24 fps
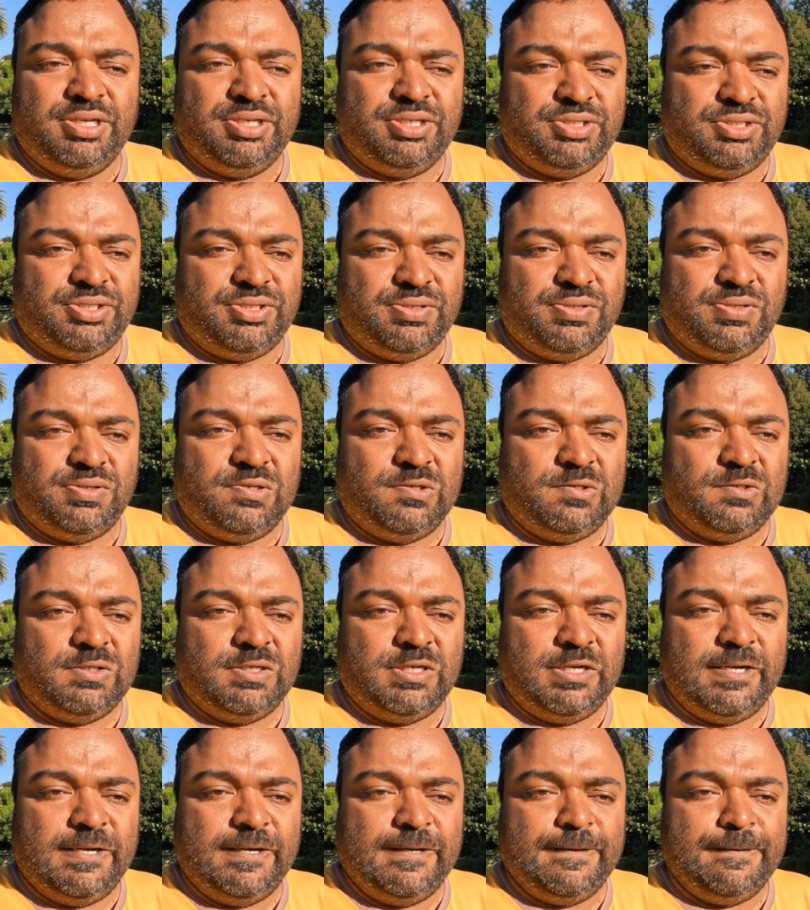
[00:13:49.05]

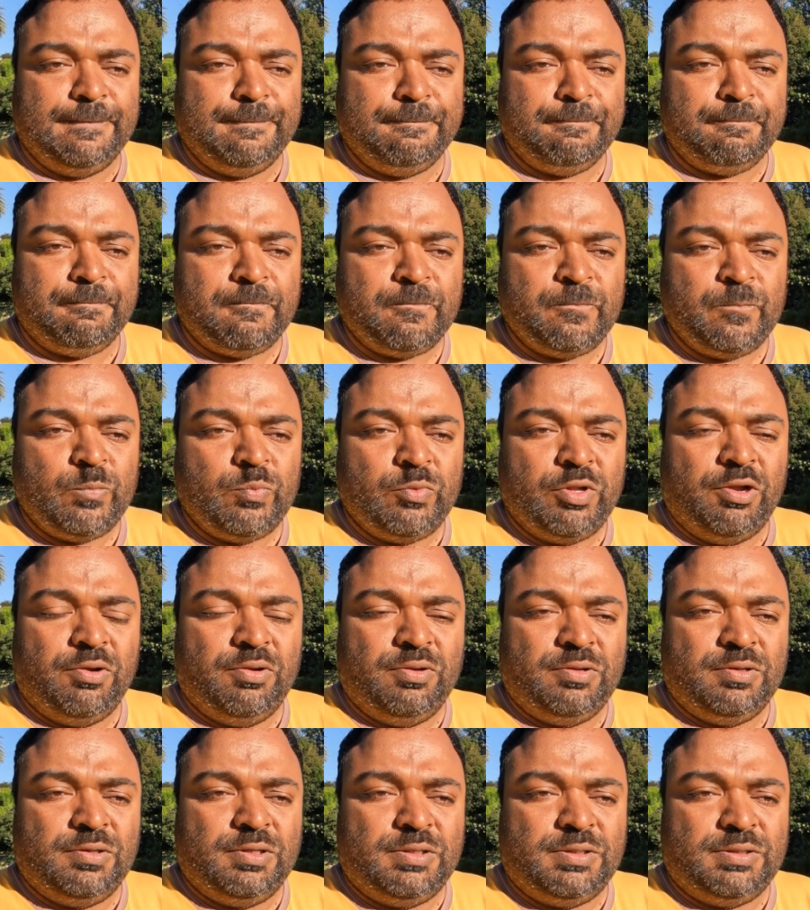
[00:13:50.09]
So
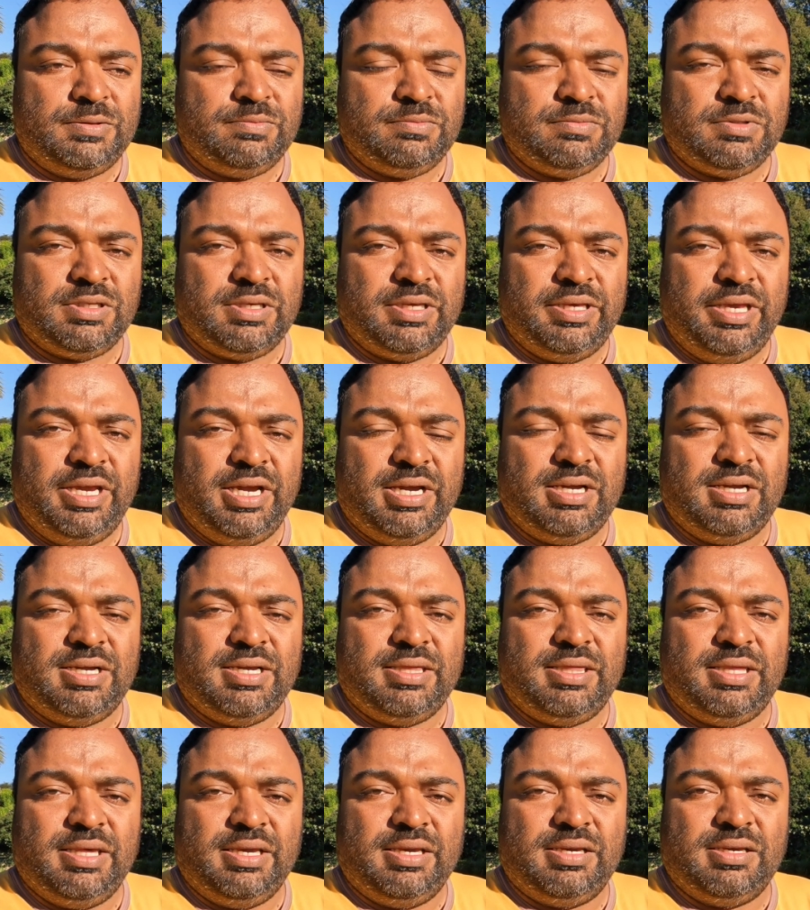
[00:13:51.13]
yeah, I
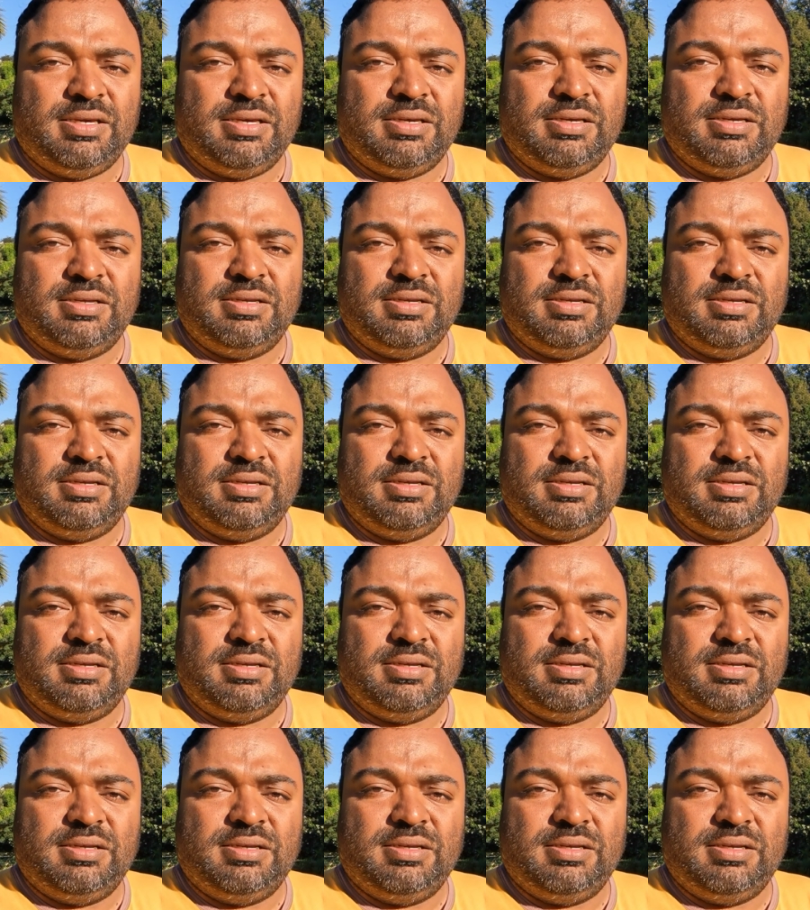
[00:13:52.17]
think